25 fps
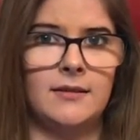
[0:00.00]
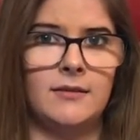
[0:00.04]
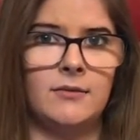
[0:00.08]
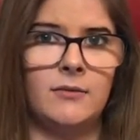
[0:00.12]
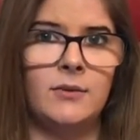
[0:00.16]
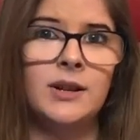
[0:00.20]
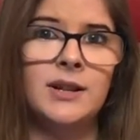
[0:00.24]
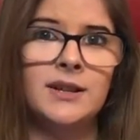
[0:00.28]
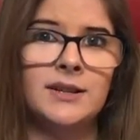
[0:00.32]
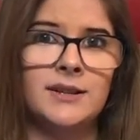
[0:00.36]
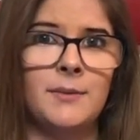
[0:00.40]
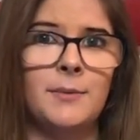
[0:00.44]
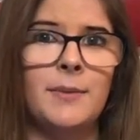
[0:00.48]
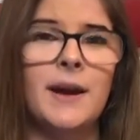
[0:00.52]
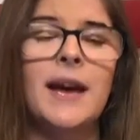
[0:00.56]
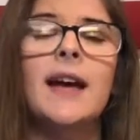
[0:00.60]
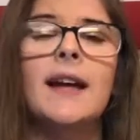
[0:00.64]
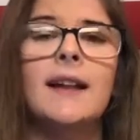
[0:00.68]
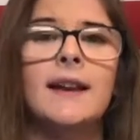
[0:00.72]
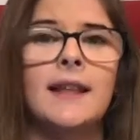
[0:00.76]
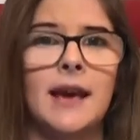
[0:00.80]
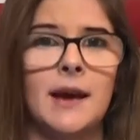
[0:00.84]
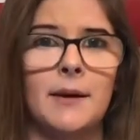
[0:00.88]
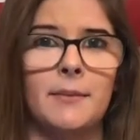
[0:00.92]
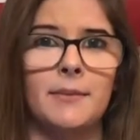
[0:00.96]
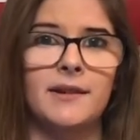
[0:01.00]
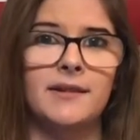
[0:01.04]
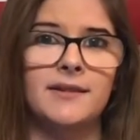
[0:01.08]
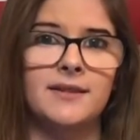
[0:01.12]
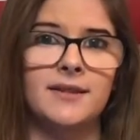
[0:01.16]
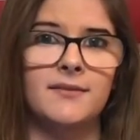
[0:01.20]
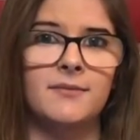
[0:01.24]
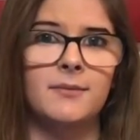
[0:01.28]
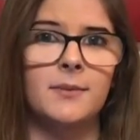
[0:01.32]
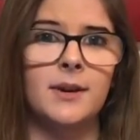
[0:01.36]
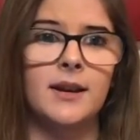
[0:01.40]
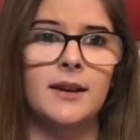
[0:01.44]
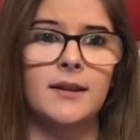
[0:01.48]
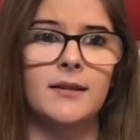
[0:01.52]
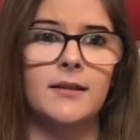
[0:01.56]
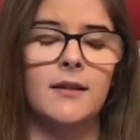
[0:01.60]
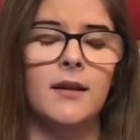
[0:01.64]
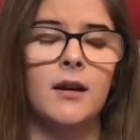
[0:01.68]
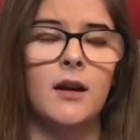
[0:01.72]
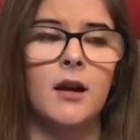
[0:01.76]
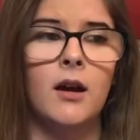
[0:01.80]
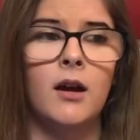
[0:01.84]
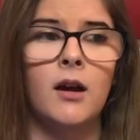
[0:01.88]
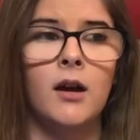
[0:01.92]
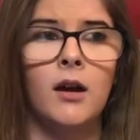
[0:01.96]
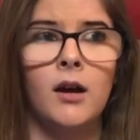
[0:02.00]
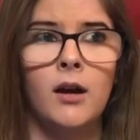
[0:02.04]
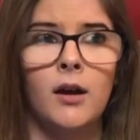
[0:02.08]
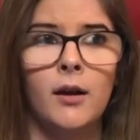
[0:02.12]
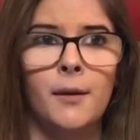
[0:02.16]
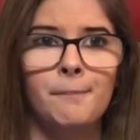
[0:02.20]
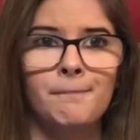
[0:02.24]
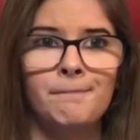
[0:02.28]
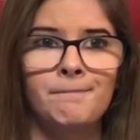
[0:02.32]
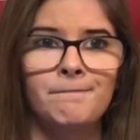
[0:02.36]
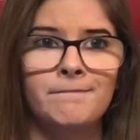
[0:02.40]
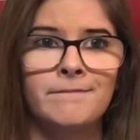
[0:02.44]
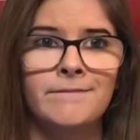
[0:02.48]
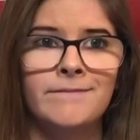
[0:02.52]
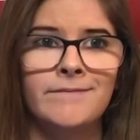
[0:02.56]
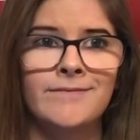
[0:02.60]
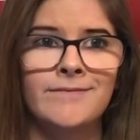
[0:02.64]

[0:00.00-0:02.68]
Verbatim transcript: What is a bad habit of mine? Um,